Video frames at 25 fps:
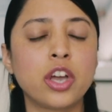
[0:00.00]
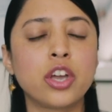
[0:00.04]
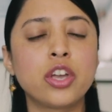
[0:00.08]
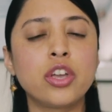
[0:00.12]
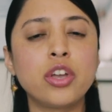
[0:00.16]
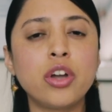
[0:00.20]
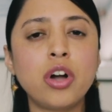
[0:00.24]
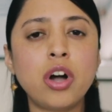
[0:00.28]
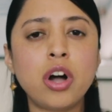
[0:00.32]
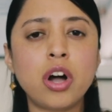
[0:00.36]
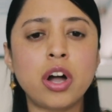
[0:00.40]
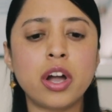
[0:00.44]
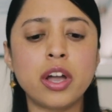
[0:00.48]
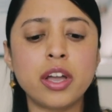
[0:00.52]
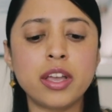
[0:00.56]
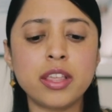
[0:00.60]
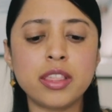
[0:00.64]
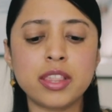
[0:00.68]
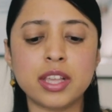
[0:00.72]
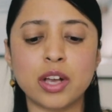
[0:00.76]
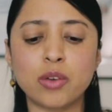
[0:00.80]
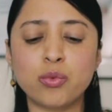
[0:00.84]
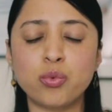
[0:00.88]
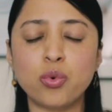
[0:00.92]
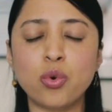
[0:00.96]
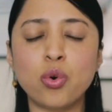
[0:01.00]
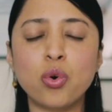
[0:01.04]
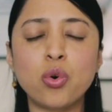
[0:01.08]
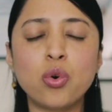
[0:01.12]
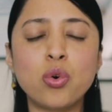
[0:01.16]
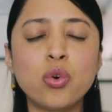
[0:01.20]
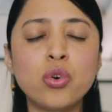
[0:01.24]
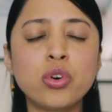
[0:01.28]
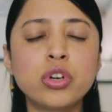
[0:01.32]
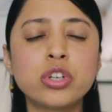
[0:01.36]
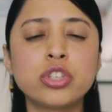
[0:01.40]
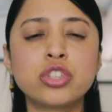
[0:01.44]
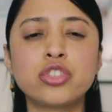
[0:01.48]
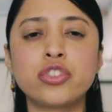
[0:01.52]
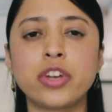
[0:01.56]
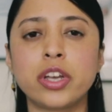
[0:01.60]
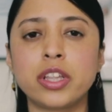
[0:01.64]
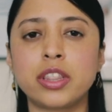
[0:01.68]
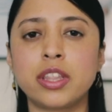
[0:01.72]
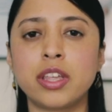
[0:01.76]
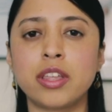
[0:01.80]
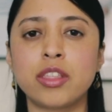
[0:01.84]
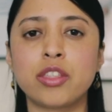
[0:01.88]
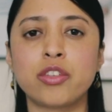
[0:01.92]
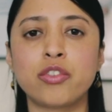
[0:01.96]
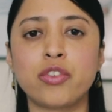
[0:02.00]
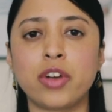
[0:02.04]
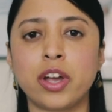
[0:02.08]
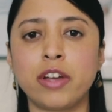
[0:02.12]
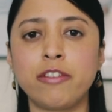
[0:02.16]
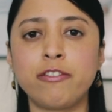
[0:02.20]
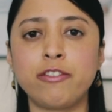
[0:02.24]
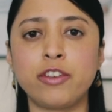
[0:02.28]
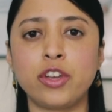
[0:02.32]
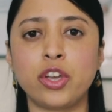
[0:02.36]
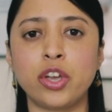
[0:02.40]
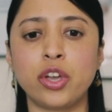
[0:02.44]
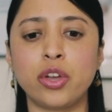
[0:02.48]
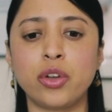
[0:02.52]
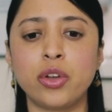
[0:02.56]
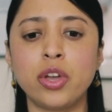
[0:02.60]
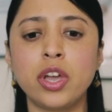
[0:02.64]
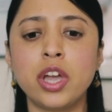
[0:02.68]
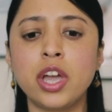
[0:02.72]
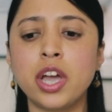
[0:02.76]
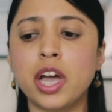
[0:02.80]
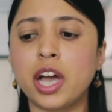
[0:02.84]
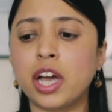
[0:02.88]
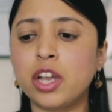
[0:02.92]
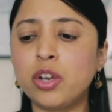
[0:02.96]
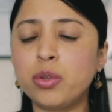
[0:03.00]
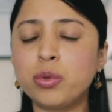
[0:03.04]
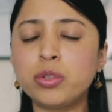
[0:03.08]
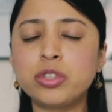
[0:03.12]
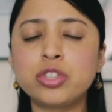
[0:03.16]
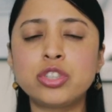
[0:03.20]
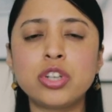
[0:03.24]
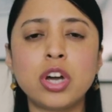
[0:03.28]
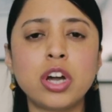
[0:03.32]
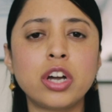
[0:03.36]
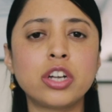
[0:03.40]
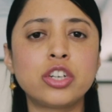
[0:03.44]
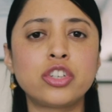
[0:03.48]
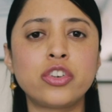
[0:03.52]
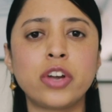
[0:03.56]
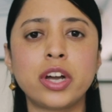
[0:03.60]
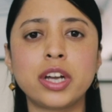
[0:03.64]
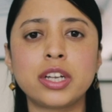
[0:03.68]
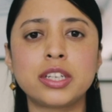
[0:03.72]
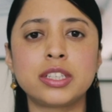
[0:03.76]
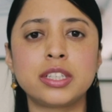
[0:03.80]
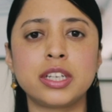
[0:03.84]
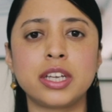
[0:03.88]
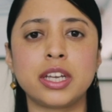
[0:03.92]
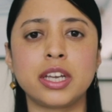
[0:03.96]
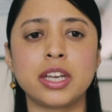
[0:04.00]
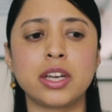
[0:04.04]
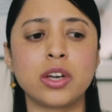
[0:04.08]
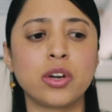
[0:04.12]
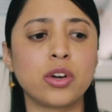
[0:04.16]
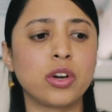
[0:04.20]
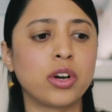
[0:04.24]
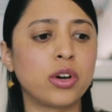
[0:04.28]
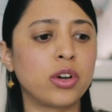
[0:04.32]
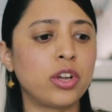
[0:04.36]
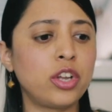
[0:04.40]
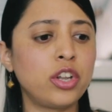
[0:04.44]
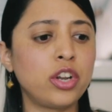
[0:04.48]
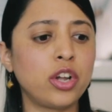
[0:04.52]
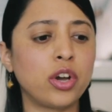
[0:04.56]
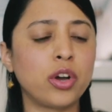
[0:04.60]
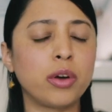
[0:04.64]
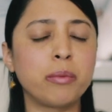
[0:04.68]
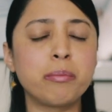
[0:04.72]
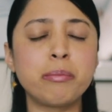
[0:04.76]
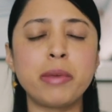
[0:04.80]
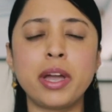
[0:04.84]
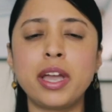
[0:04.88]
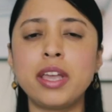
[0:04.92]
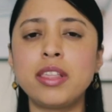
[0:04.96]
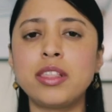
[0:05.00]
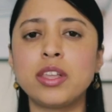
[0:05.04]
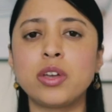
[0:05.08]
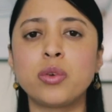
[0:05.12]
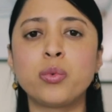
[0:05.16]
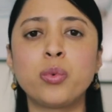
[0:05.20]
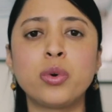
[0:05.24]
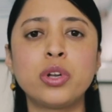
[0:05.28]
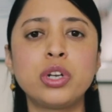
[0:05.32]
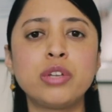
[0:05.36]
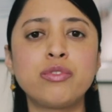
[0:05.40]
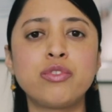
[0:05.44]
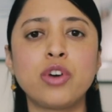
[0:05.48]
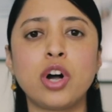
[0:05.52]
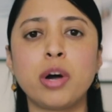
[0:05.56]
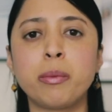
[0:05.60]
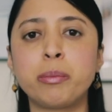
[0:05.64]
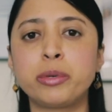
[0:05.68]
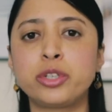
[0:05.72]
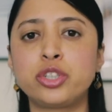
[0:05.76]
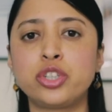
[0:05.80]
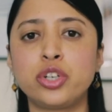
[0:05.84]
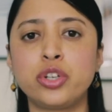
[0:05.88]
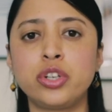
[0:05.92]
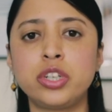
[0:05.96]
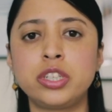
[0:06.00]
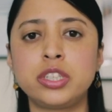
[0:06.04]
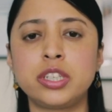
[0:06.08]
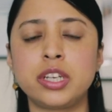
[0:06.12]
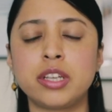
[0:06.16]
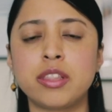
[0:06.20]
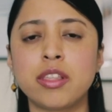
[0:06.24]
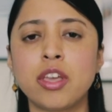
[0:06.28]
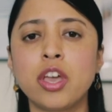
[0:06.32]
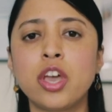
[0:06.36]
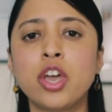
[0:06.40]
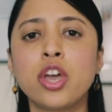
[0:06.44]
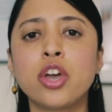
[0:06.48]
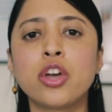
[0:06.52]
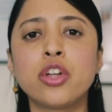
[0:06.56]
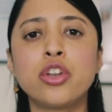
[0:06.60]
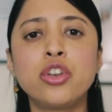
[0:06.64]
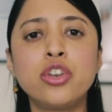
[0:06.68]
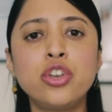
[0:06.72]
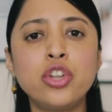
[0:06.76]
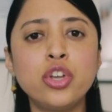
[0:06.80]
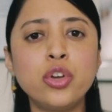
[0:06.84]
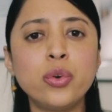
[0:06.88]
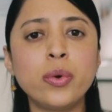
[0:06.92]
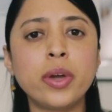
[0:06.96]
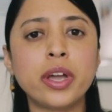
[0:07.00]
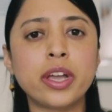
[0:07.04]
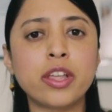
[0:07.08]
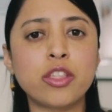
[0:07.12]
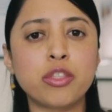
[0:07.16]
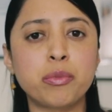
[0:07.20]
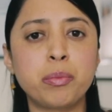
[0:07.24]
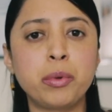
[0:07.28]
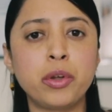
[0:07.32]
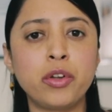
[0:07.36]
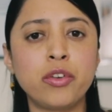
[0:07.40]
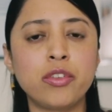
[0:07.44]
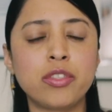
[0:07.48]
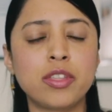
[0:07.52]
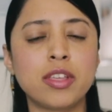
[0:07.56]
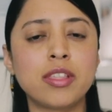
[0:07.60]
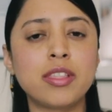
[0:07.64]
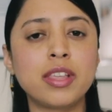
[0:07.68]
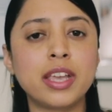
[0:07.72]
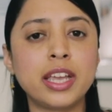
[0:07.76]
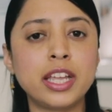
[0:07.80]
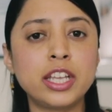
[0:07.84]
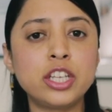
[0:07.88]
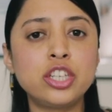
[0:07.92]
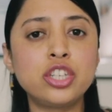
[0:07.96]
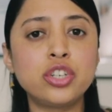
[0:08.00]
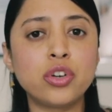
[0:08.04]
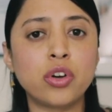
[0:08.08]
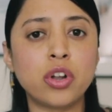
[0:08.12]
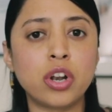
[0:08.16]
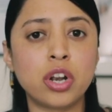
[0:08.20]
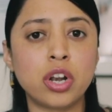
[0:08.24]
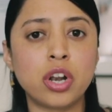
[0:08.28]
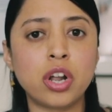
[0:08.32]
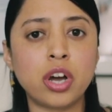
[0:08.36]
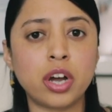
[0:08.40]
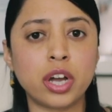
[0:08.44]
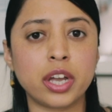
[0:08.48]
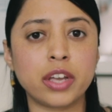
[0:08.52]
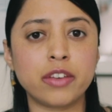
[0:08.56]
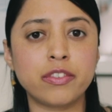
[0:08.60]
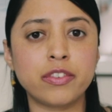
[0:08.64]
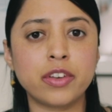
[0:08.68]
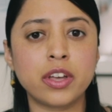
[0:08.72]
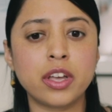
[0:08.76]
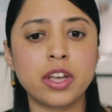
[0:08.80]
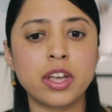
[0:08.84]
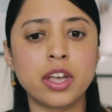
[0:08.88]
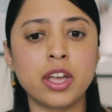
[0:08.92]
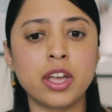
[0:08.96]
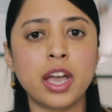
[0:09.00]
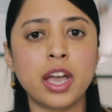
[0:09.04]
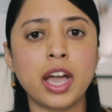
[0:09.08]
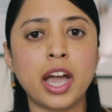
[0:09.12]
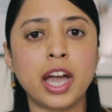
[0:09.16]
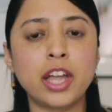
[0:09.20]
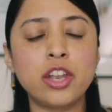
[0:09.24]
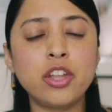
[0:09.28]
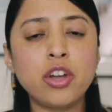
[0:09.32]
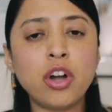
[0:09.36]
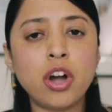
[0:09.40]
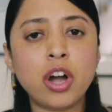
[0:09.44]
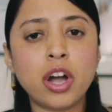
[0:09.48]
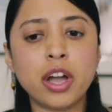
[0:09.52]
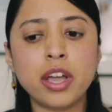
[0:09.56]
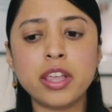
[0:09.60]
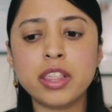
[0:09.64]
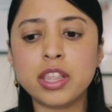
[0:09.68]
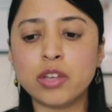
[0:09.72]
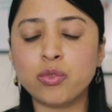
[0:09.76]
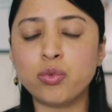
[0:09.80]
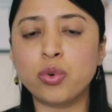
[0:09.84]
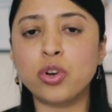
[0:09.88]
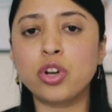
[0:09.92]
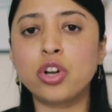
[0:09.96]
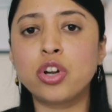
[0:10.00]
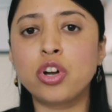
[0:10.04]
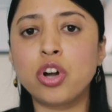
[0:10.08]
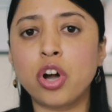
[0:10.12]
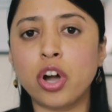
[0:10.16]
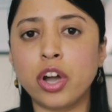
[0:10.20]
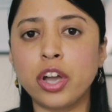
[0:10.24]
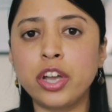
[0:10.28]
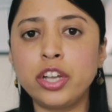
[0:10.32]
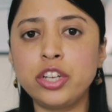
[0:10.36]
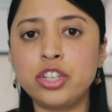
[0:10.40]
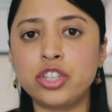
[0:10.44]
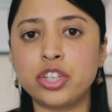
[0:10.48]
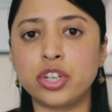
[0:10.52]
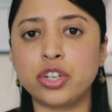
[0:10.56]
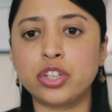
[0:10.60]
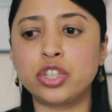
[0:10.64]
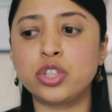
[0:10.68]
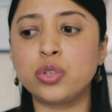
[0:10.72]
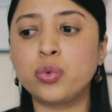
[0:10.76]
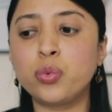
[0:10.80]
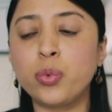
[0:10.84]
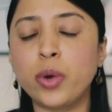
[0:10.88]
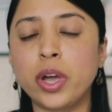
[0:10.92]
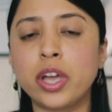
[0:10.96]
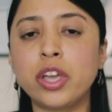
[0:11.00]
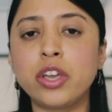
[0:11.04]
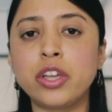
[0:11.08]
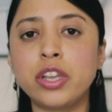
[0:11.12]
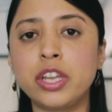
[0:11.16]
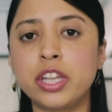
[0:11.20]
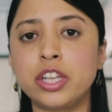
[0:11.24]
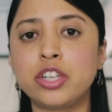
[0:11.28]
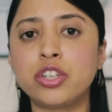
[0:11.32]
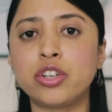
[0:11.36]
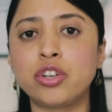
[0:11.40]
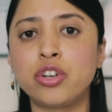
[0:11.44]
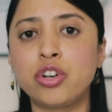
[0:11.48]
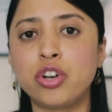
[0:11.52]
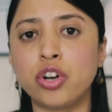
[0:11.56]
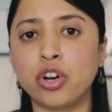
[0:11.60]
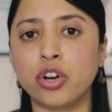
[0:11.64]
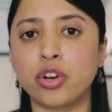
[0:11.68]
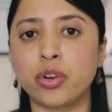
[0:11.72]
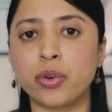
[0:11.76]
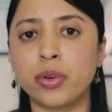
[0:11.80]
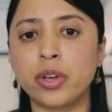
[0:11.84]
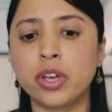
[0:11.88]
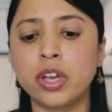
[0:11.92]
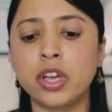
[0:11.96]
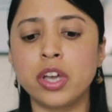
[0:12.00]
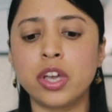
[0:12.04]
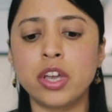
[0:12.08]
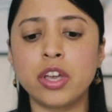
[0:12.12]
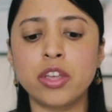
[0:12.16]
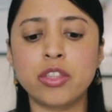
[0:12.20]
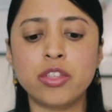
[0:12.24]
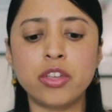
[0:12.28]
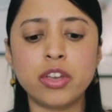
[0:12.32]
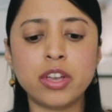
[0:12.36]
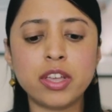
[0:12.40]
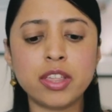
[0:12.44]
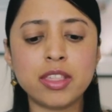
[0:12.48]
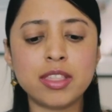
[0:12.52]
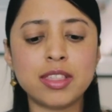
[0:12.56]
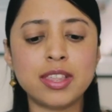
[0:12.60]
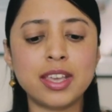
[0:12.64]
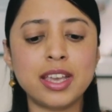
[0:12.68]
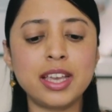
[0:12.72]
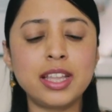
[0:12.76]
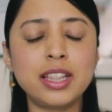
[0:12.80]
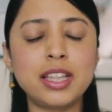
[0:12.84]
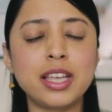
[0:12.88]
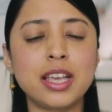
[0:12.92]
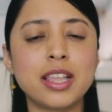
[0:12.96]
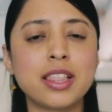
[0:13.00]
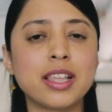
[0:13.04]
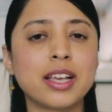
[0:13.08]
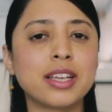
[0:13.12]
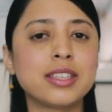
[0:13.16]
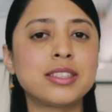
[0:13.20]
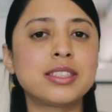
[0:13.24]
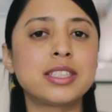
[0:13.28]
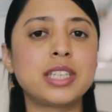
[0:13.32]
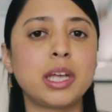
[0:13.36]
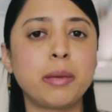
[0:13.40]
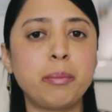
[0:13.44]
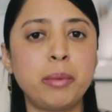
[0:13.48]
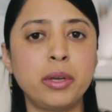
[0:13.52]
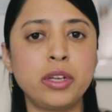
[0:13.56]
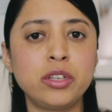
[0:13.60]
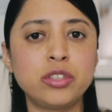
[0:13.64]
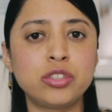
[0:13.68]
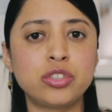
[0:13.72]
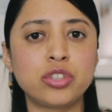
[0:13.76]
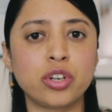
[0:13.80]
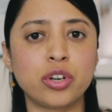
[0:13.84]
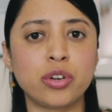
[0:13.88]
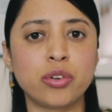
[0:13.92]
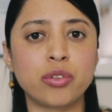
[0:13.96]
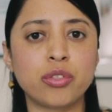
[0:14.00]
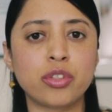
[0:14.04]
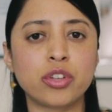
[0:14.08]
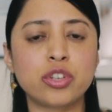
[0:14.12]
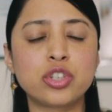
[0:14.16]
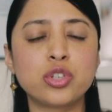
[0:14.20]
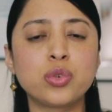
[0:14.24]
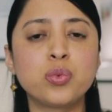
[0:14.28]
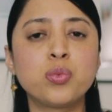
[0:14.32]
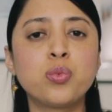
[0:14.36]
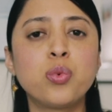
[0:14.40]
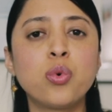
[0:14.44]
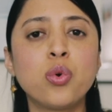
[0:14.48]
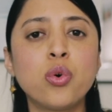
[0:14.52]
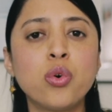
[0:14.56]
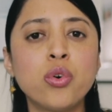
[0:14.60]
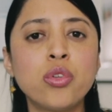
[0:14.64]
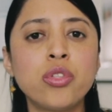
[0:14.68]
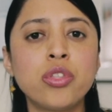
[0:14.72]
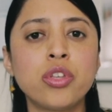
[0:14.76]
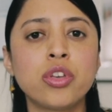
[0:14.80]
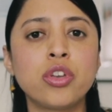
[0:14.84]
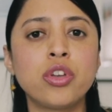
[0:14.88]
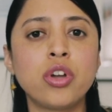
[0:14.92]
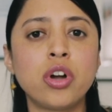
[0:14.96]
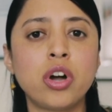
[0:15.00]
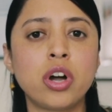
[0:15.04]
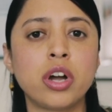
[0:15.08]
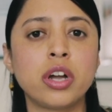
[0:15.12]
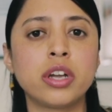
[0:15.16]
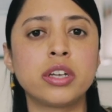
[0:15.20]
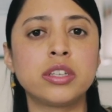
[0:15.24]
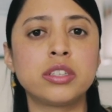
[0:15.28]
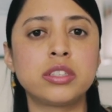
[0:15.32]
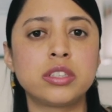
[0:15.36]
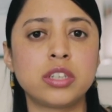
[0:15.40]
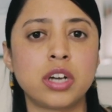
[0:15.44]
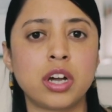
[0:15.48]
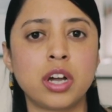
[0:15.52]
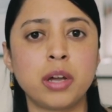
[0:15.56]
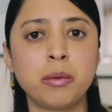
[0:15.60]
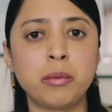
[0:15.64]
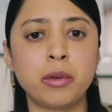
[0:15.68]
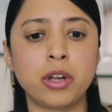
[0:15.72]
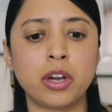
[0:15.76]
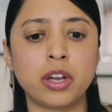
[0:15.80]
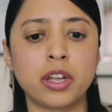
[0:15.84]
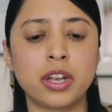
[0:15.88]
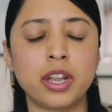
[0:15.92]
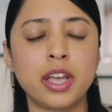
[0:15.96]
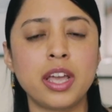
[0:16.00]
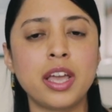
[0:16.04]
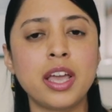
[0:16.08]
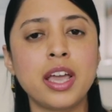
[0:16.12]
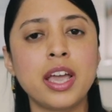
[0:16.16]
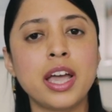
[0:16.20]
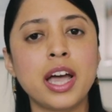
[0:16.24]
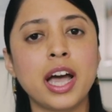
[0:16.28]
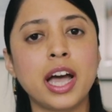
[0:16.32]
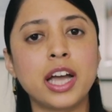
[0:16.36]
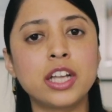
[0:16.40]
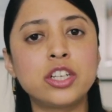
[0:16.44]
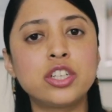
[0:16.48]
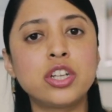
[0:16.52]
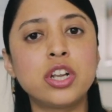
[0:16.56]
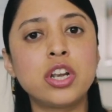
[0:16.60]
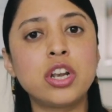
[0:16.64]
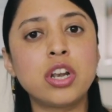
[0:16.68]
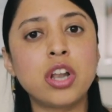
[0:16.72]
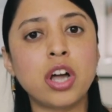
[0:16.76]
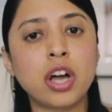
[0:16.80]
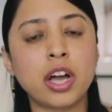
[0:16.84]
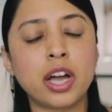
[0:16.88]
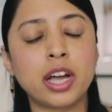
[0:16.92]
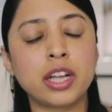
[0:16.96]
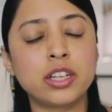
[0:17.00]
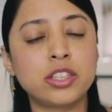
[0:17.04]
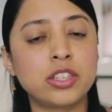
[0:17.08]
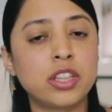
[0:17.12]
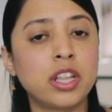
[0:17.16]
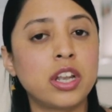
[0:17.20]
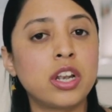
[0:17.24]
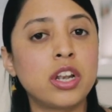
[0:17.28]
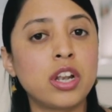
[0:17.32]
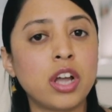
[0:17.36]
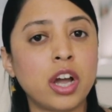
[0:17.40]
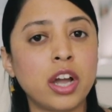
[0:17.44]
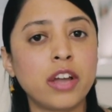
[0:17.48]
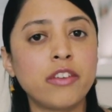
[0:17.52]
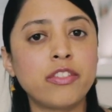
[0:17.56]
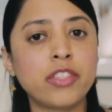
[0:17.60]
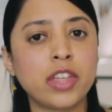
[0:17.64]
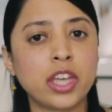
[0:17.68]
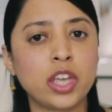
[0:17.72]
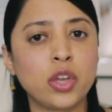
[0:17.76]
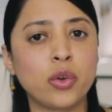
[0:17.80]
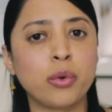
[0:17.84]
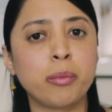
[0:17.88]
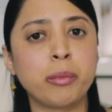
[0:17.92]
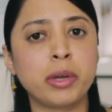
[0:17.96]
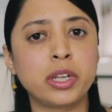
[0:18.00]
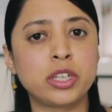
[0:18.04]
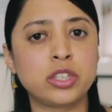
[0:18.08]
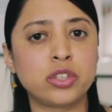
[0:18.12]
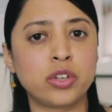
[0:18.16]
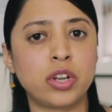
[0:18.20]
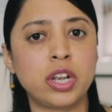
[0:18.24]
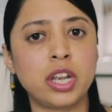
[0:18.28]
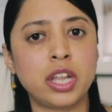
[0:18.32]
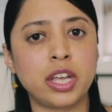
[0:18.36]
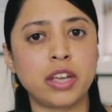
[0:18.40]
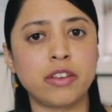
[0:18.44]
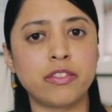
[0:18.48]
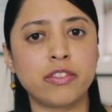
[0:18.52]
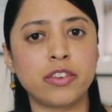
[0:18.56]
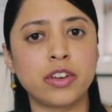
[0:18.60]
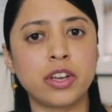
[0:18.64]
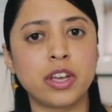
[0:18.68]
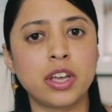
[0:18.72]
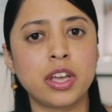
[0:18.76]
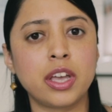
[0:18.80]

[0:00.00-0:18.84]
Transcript: Your higher self will orchestrate things around for you, and you will start attracting, you know, amazing, wonderful opportunities, new experiences into your life. And your higher self will guide you to where you need to go. So you can see these as stepping stones towards your highest timeline and to the life that you're meant to live.